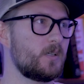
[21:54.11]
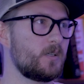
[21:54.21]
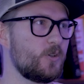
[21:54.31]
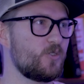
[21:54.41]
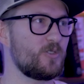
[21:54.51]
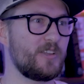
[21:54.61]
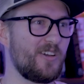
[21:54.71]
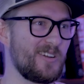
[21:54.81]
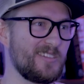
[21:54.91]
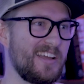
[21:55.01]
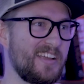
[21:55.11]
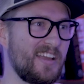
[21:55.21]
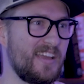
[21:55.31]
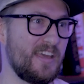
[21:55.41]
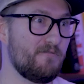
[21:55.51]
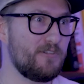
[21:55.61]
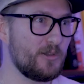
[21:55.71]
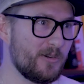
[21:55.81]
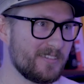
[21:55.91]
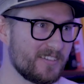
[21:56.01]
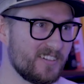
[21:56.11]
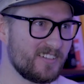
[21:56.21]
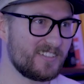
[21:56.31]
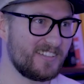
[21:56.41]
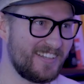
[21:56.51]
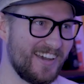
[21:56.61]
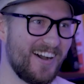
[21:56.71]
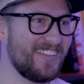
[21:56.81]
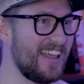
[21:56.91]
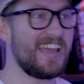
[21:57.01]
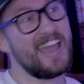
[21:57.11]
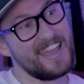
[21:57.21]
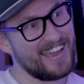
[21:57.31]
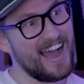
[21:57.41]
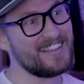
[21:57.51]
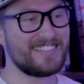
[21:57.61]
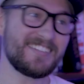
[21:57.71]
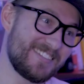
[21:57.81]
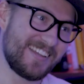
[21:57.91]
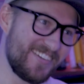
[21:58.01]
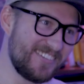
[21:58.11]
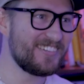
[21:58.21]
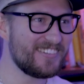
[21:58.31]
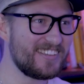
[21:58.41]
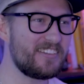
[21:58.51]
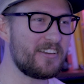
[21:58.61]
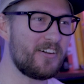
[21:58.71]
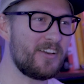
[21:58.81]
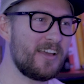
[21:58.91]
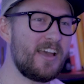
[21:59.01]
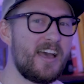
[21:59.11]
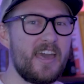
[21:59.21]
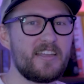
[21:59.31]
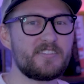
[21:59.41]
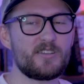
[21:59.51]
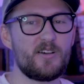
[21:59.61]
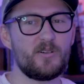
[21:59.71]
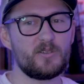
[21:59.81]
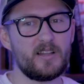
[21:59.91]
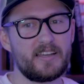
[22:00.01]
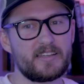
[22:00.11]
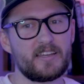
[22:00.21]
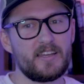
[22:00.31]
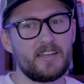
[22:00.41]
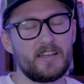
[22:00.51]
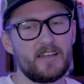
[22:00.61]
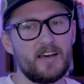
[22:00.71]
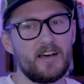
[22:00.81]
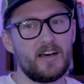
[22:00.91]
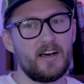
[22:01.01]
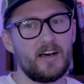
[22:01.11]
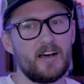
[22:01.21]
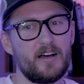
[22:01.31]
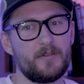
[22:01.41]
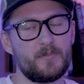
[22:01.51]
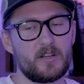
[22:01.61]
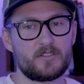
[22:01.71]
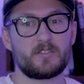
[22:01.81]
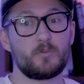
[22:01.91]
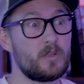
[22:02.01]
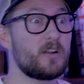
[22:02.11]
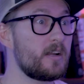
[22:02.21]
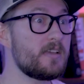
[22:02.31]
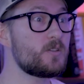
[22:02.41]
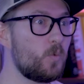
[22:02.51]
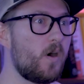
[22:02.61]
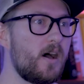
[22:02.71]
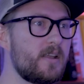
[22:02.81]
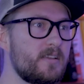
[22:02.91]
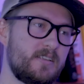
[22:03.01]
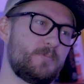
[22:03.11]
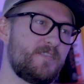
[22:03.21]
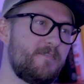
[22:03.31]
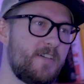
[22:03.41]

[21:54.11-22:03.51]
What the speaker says: usually aren't like influencers, you know, like, hey guys, this is how you do, you know. And so like there is one, his name's